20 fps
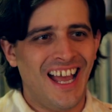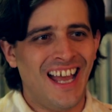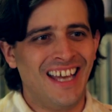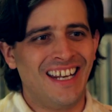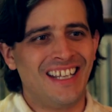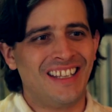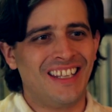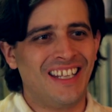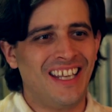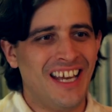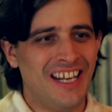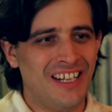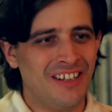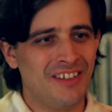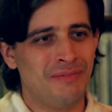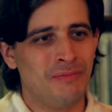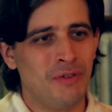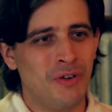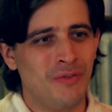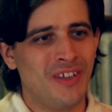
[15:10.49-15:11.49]
And at the end of
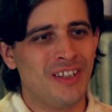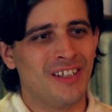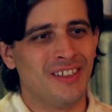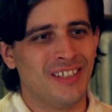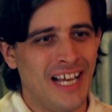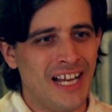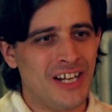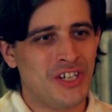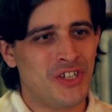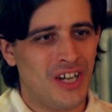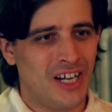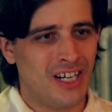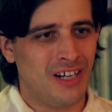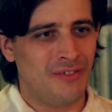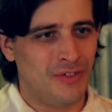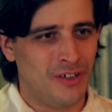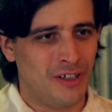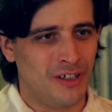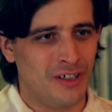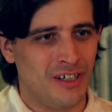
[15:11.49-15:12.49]
the movie, the last shot
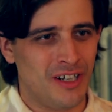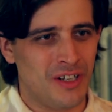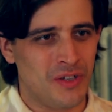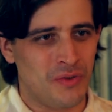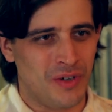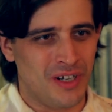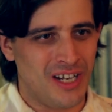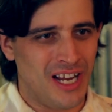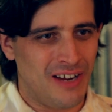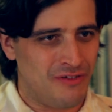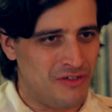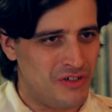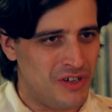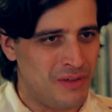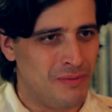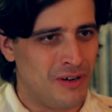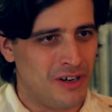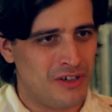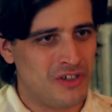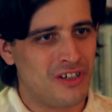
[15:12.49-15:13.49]
of her is when, after she
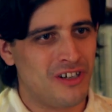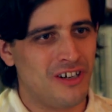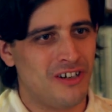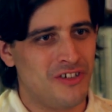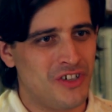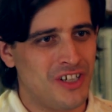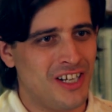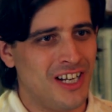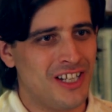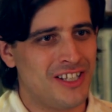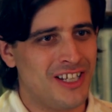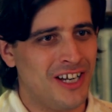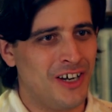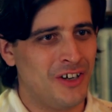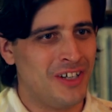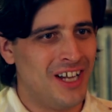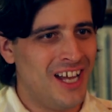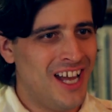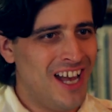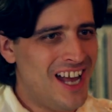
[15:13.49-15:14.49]
parks the car, she gets
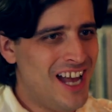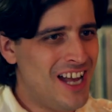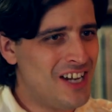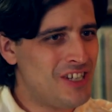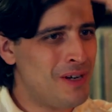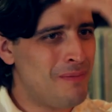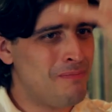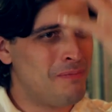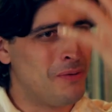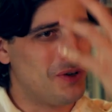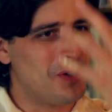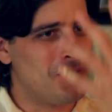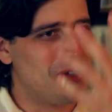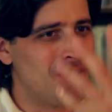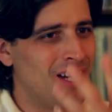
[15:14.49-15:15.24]
out and she puts